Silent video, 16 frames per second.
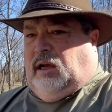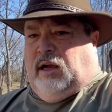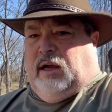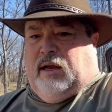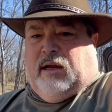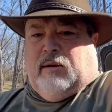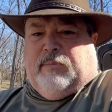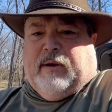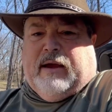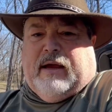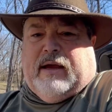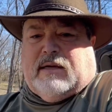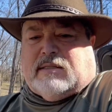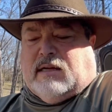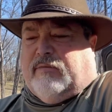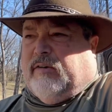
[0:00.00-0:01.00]
in the
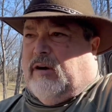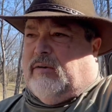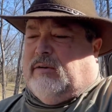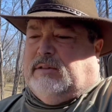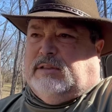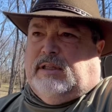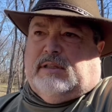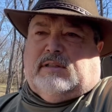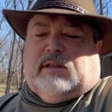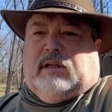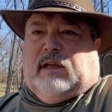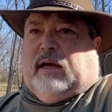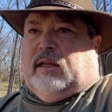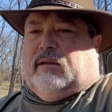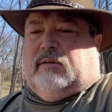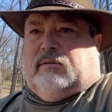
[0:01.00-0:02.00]
past I've always just
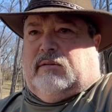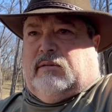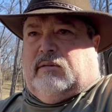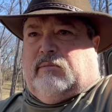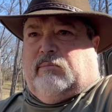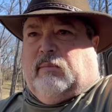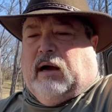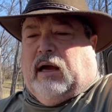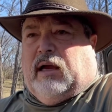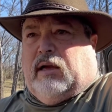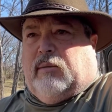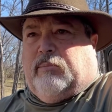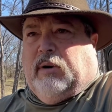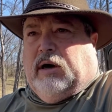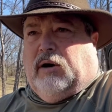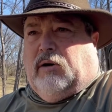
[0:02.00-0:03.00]
let my
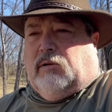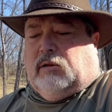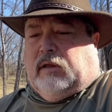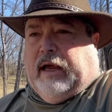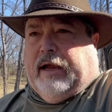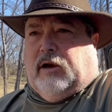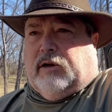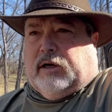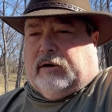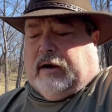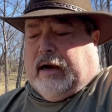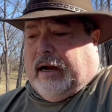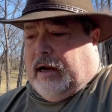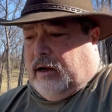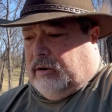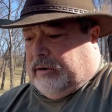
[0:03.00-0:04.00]
bow lay on the
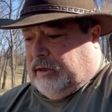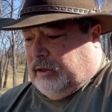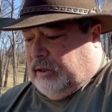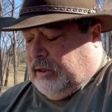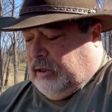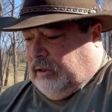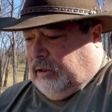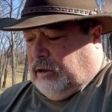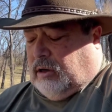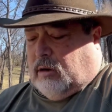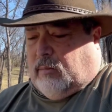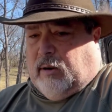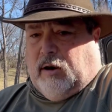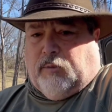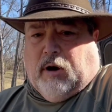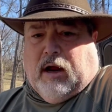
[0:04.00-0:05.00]
ground, or
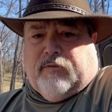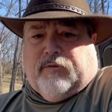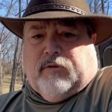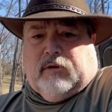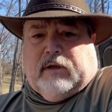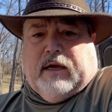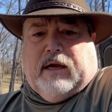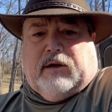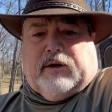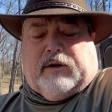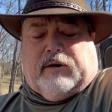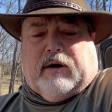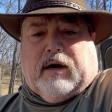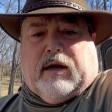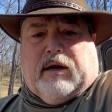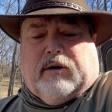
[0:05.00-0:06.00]
my rifle lay on the
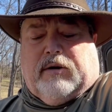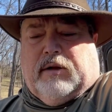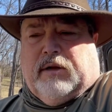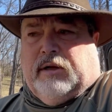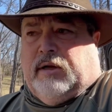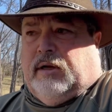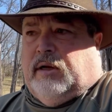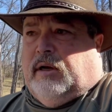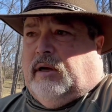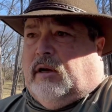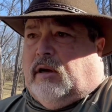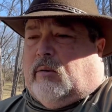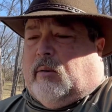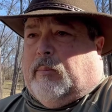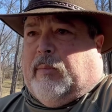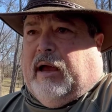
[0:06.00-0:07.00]
ground,
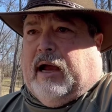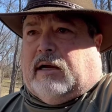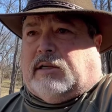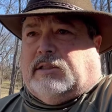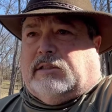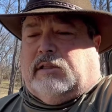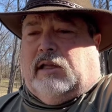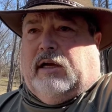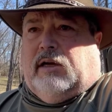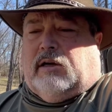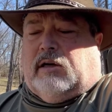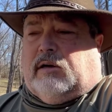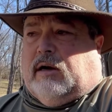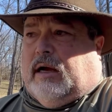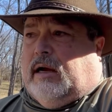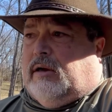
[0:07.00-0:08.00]
or my pack just lay on the
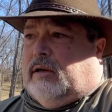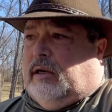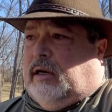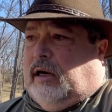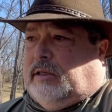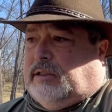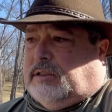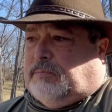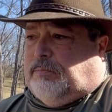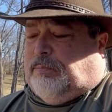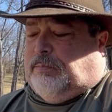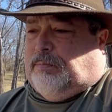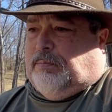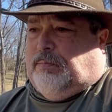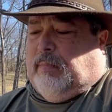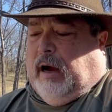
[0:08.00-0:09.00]
ground, and
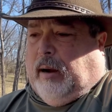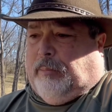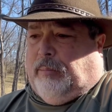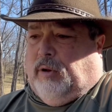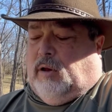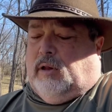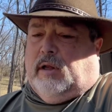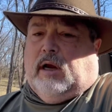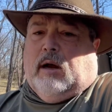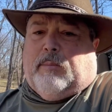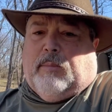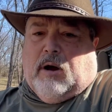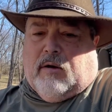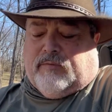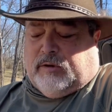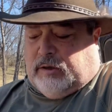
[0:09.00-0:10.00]
I pull it up
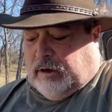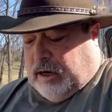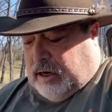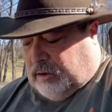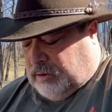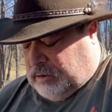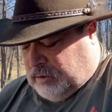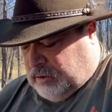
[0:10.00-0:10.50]
off the ground.